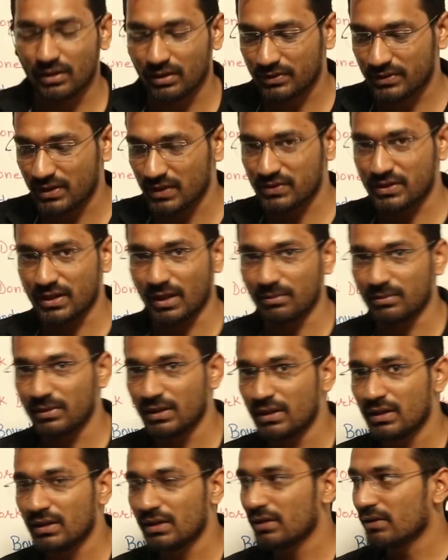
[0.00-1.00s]
system,
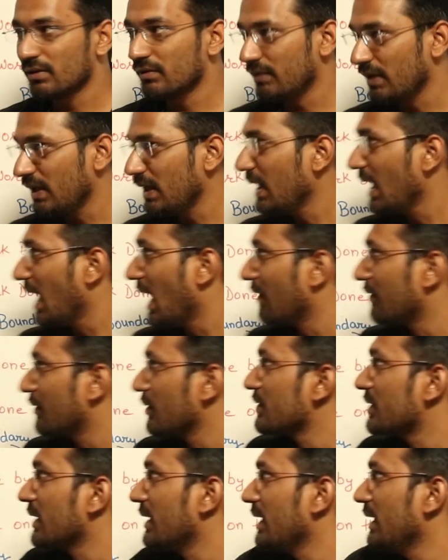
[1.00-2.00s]
we have to
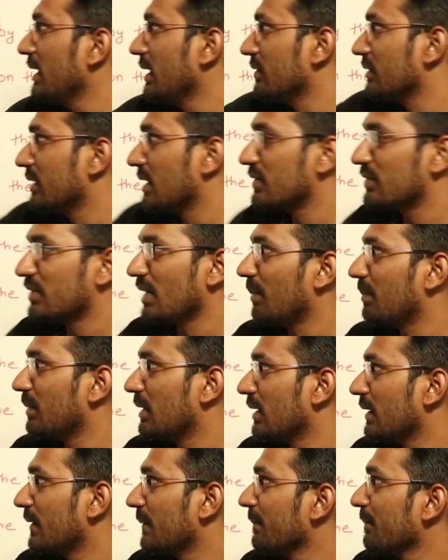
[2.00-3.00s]
study in this
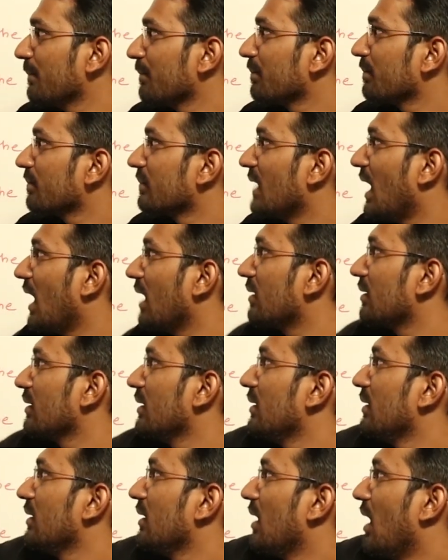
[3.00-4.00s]
chapter
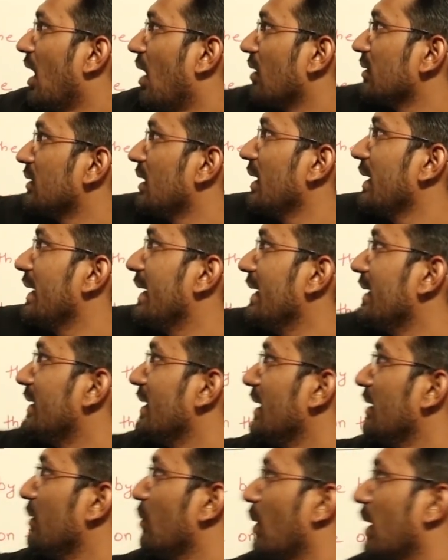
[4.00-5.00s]
that how the heat
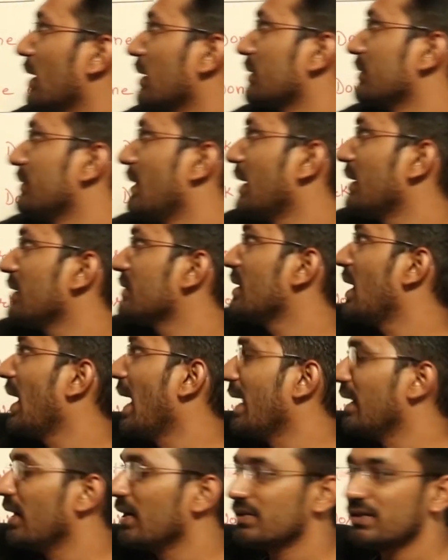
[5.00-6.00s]
and work, that is the
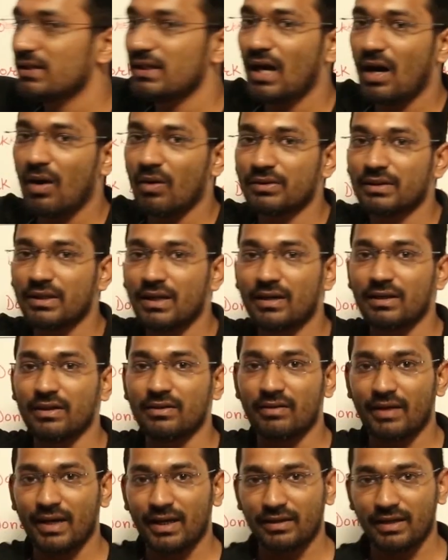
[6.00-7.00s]
energy, how they are
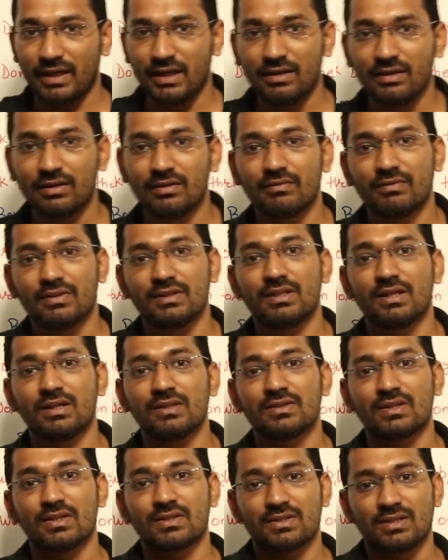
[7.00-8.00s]
interacting with the
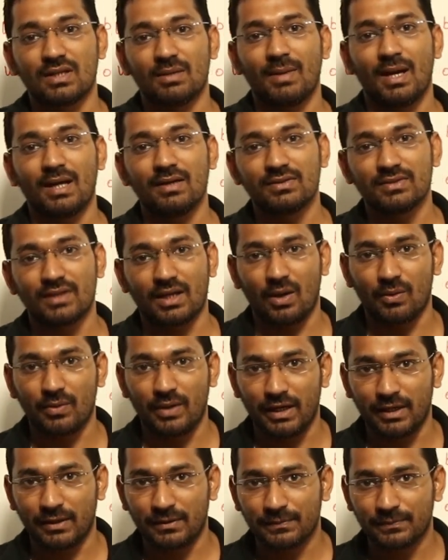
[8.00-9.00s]
system and
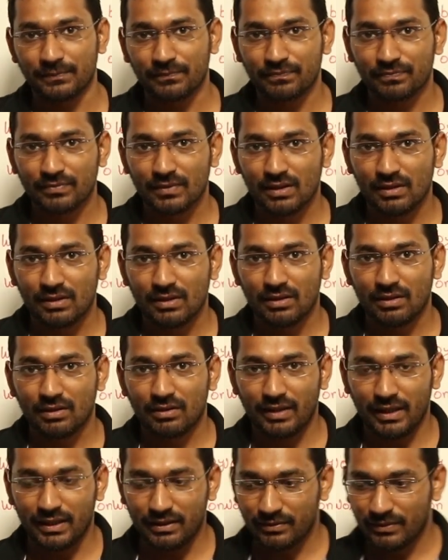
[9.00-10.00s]
surrounding.
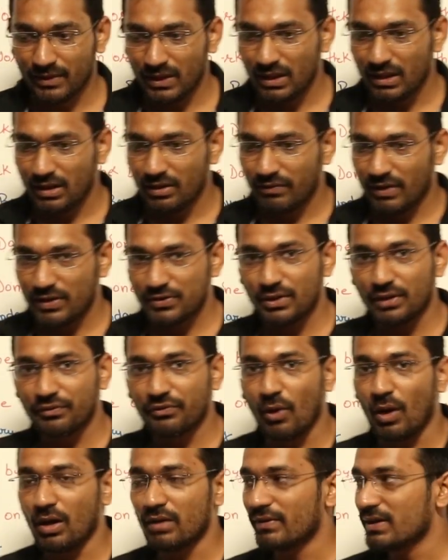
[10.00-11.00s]
Right. First of
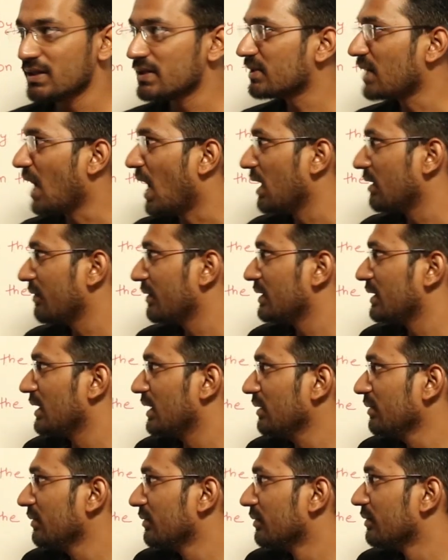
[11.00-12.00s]
all, we'll start with
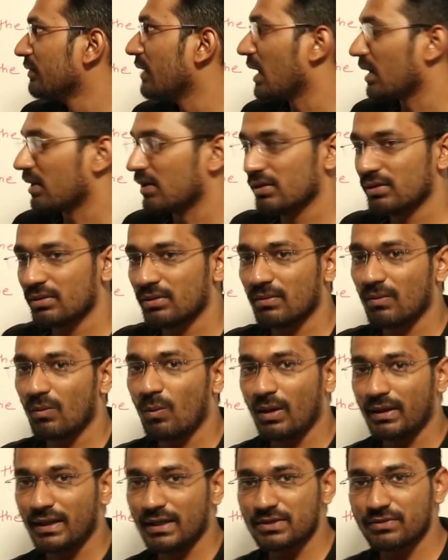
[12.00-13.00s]
the work.
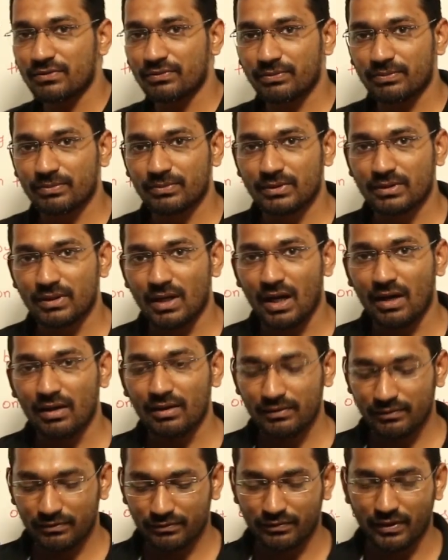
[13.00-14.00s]
What is
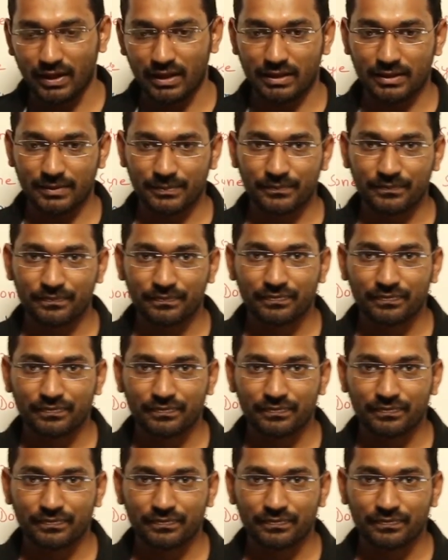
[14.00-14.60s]
a work?